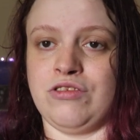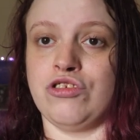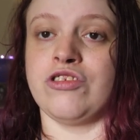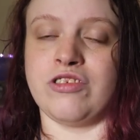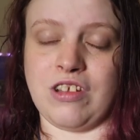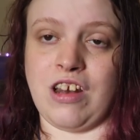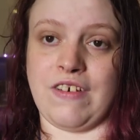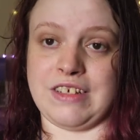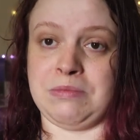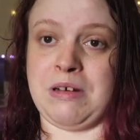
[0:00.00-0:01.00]
Just the
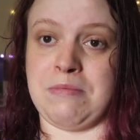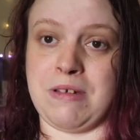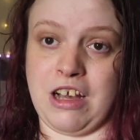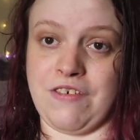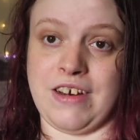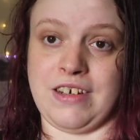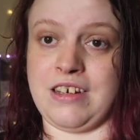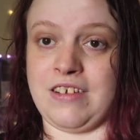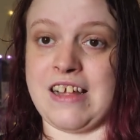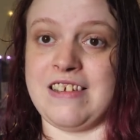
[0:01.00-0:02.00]
lorazepam PRN,
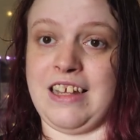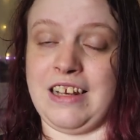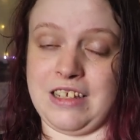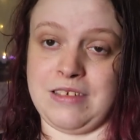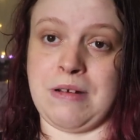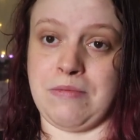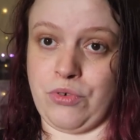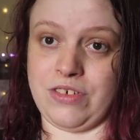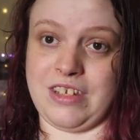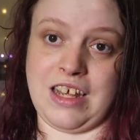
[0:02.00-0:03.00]
because I take clonazepam
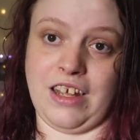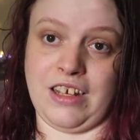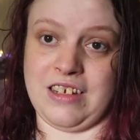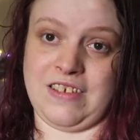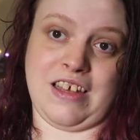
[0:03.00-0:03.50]
twice a day, like I